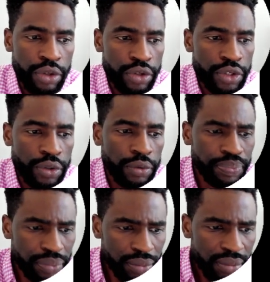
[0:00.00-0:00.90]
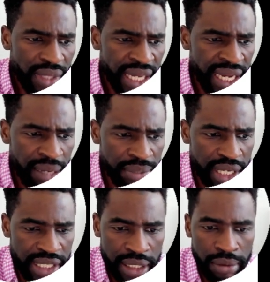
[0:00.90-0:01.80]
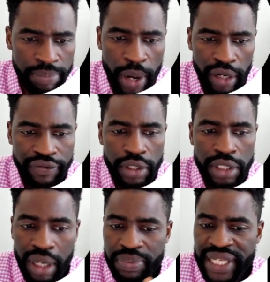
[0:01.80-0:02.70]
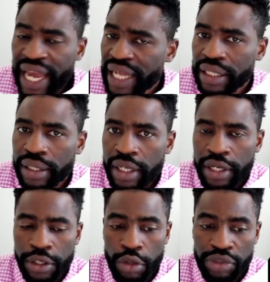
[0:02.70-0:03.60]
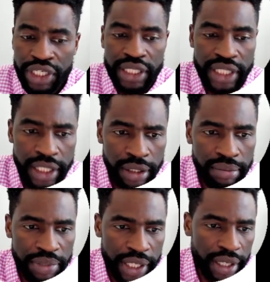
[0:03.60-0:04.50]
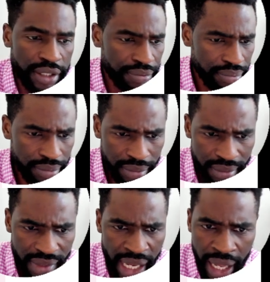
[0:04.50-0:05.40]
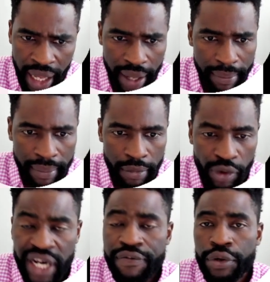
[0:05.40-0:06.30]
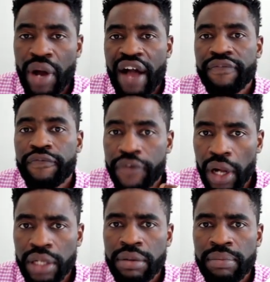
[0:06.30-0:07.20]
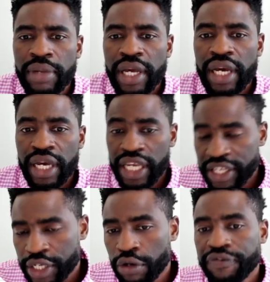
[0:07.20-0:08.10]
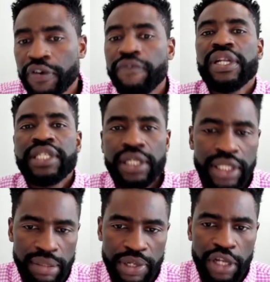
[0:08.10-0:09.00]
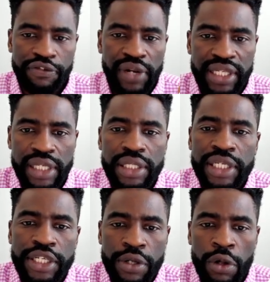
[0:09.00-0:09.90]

so AMC is still part of the top 10, which is good, because whenever you have volume, is good for volatility, because volatility is